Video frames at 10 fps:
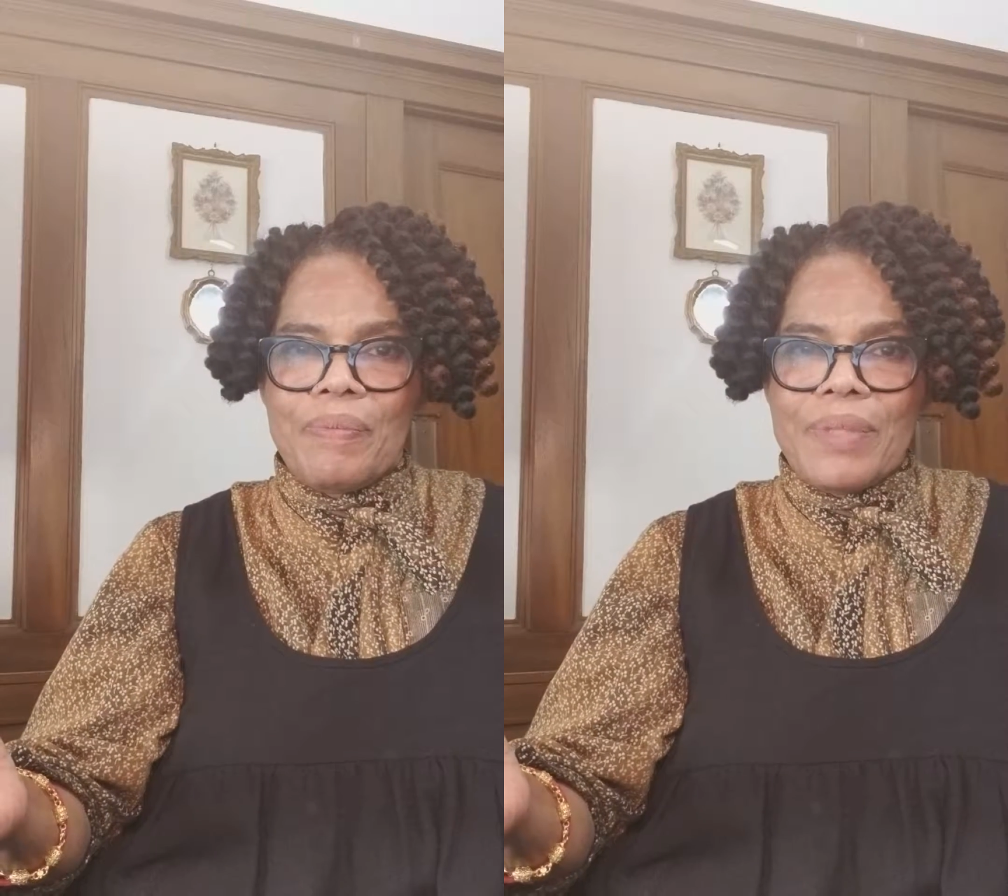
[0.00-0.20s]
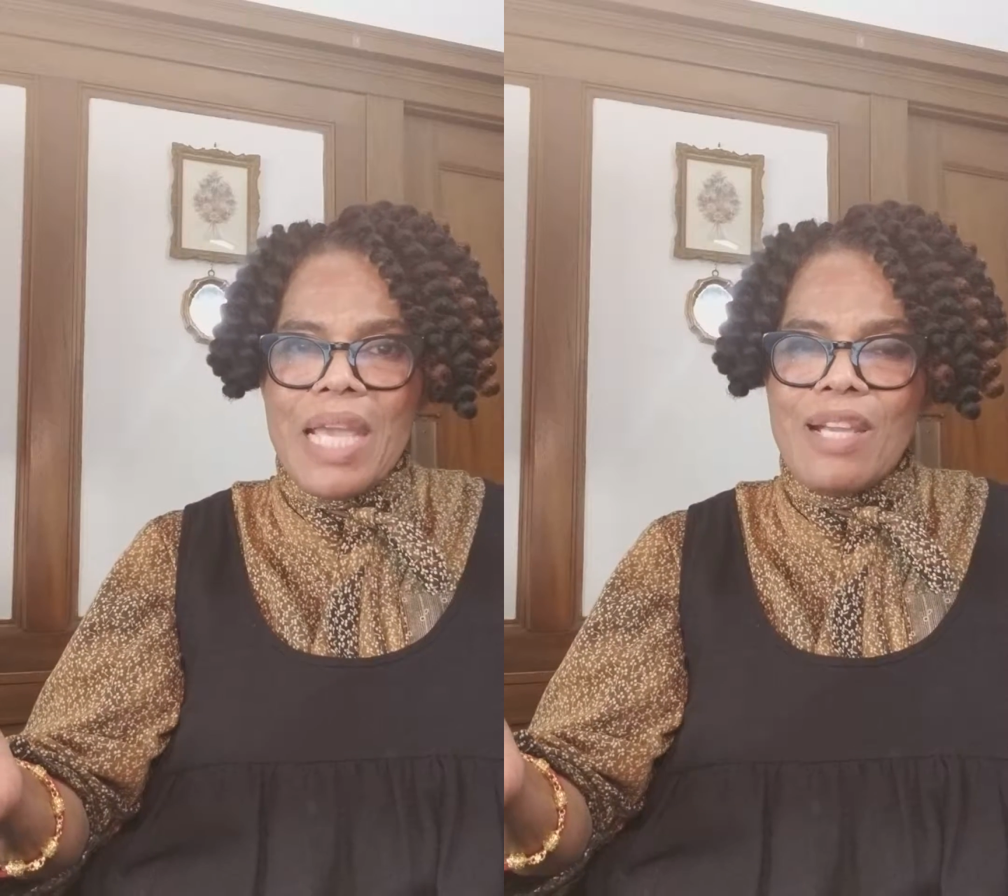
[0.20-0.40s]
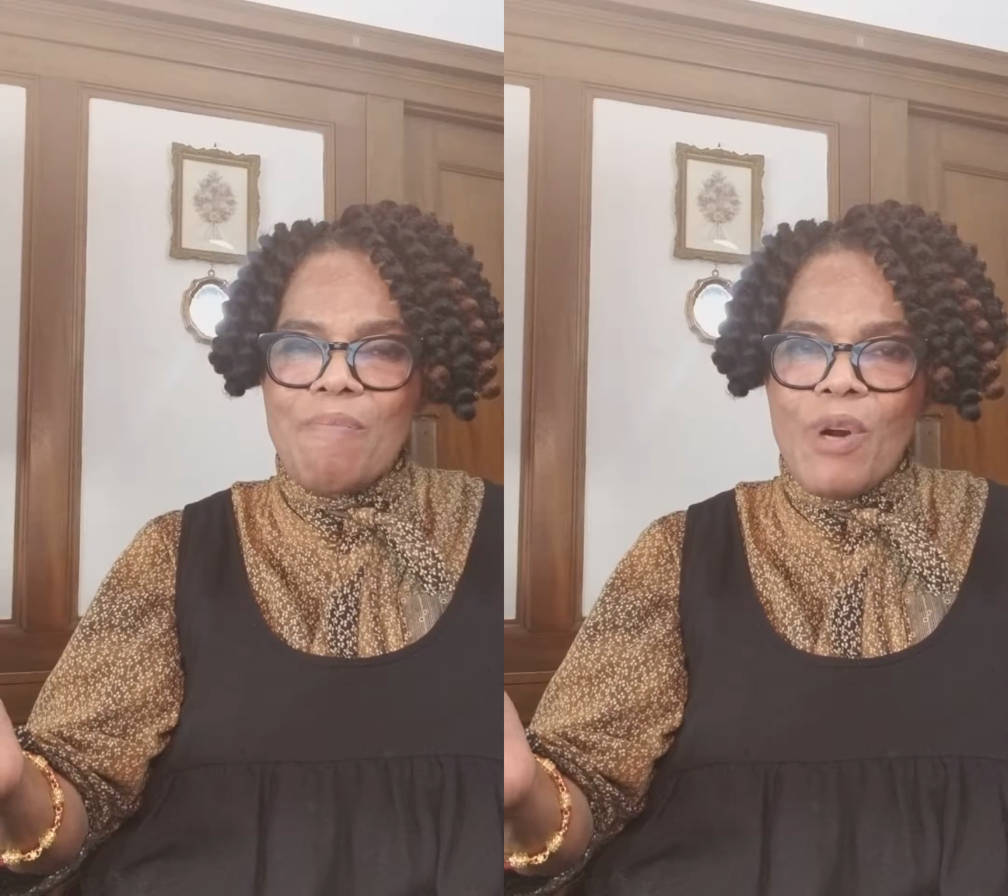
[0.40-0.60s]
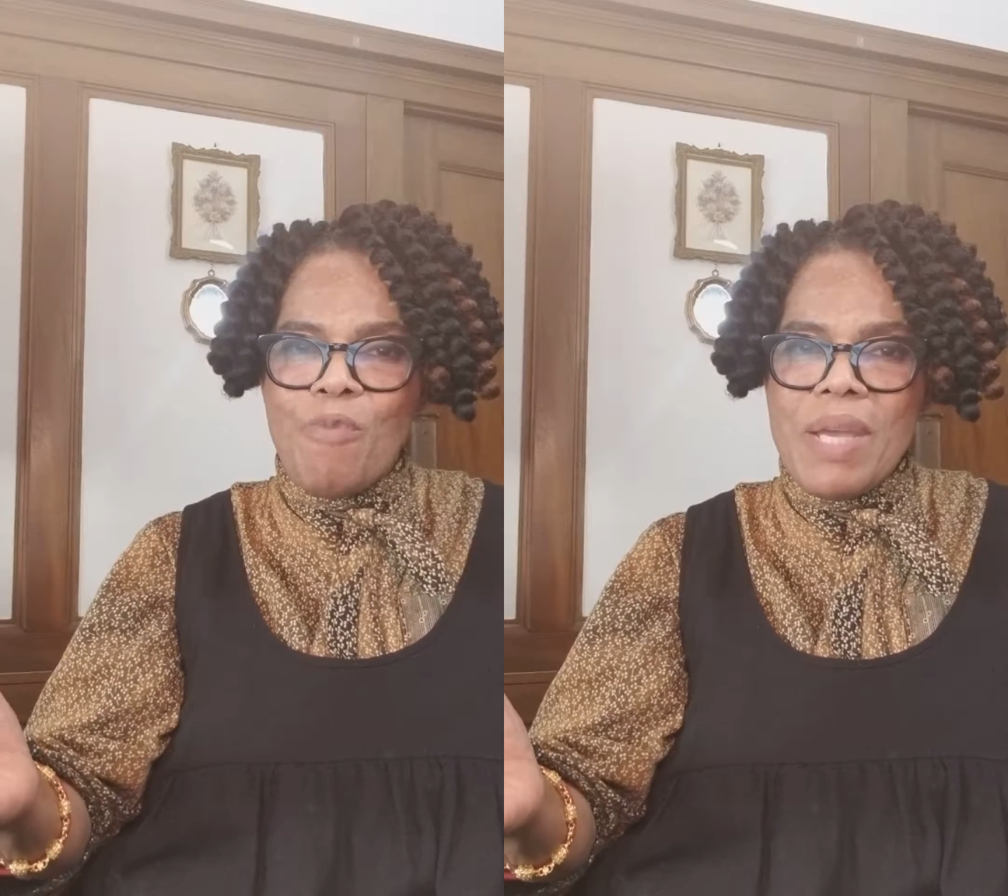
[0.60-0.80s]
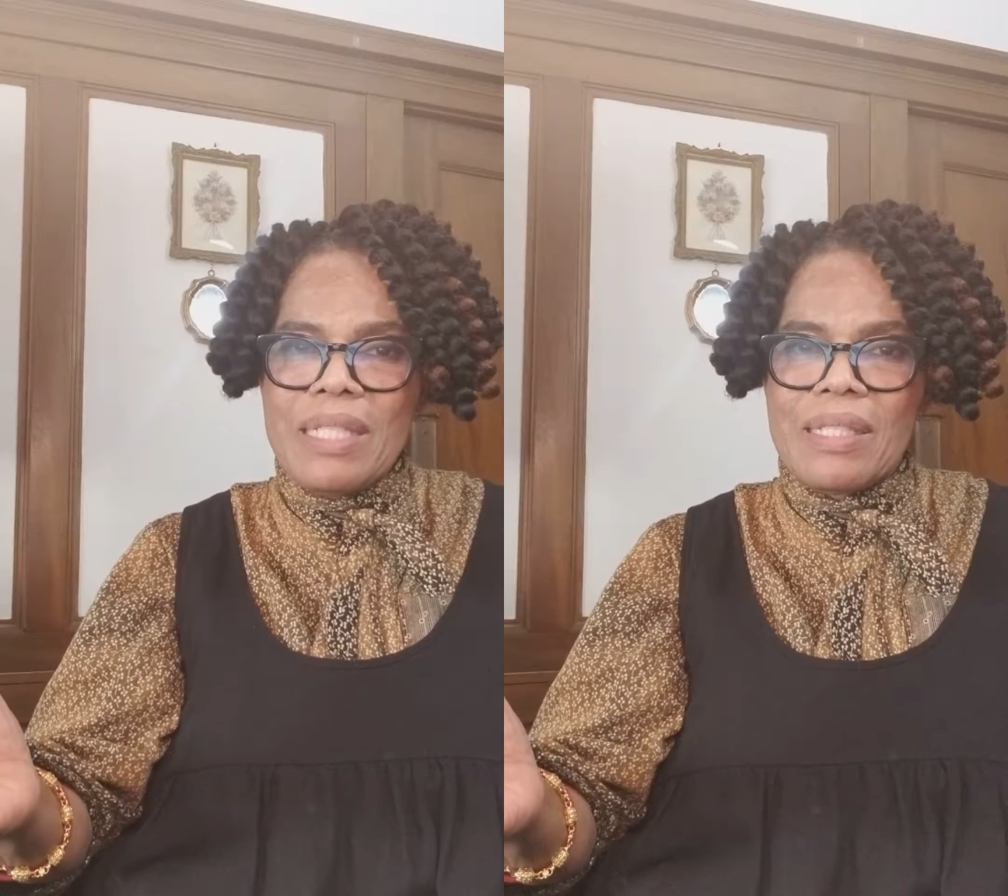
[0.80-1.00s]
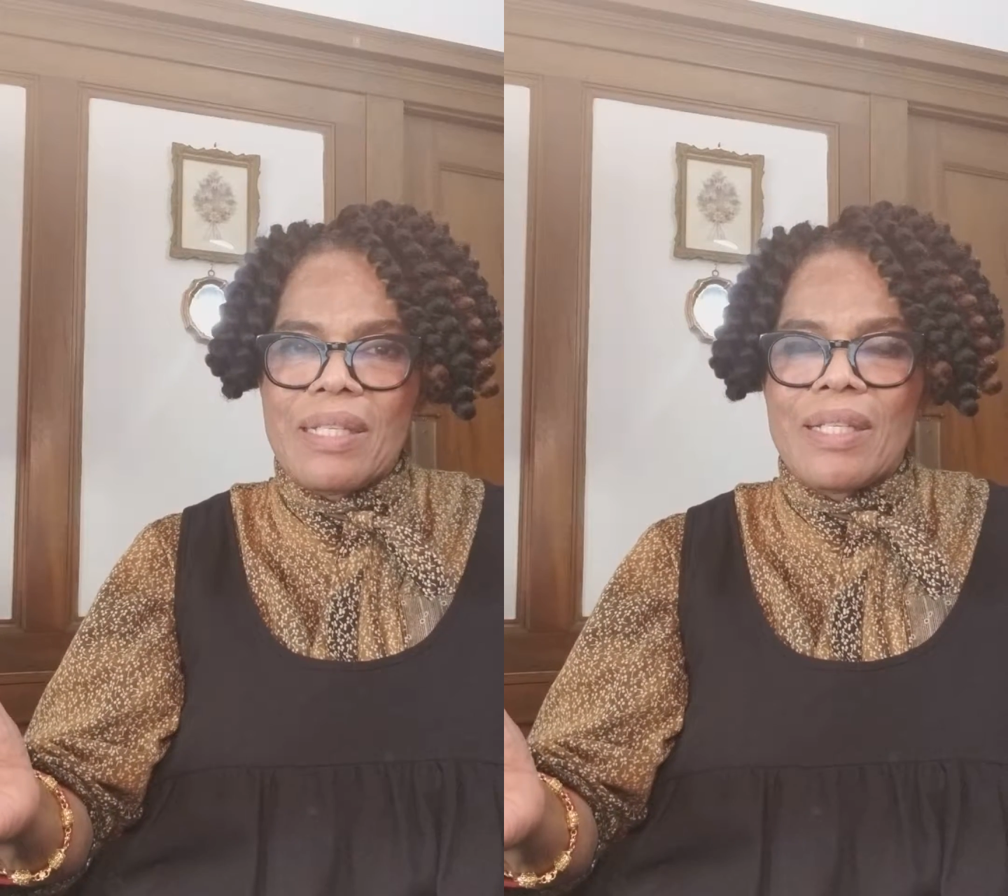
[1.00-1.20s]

take a moment